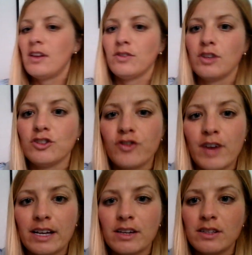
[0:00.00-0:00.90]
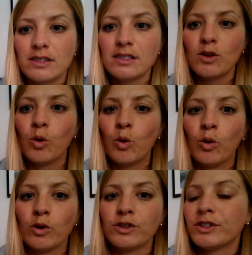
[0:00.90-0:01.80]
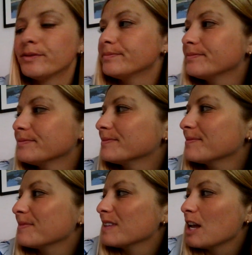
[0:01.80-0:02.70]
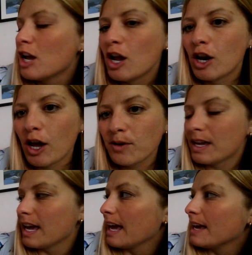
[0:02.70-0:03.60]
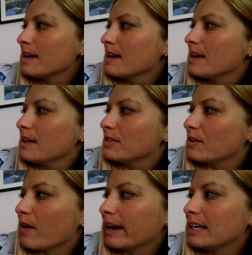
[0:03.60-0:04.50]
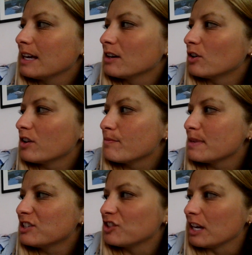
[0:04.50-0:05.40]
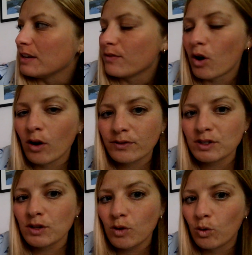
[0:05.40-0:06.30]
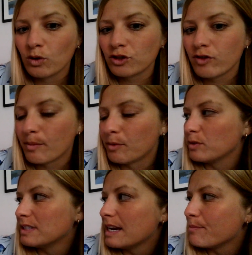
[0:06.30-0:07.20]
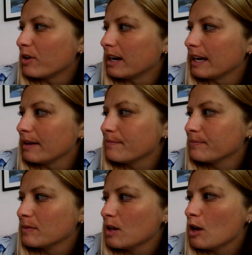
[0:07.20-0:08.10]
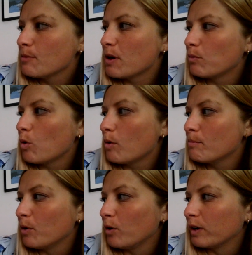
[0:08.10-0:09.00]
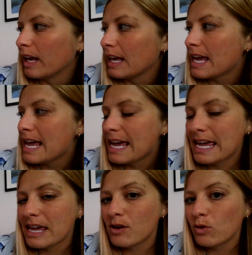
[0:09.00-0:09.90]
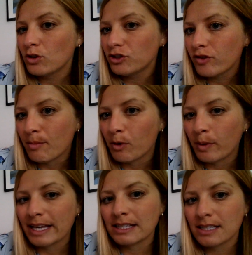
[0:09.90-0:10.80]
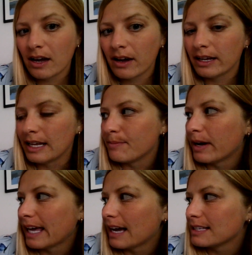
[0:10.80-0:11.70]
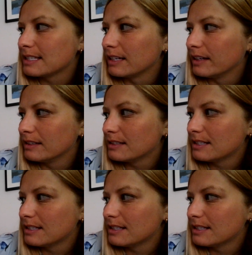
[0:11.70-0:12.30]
The Dragon's Hoard. Loki, the Viking god of mischief, often caused trouble deliberately. But one morning he caused trouble entirely by accident.